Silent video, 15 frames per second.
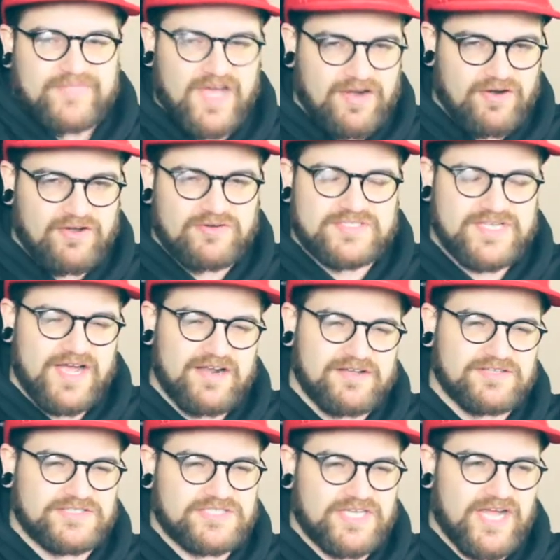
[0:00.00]
I don't know, it's kind of
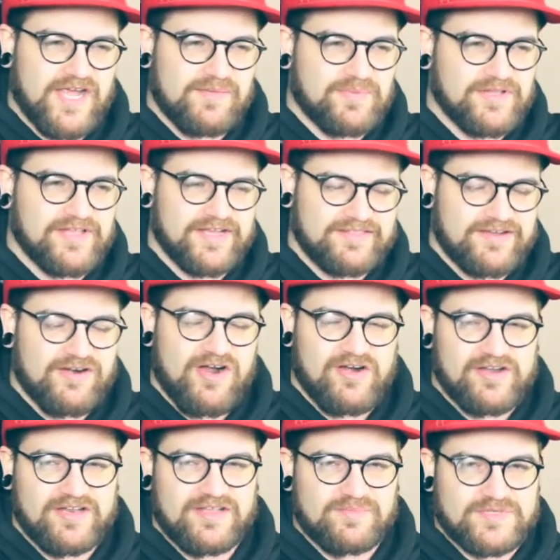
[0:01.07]
cliche, but like there aren't any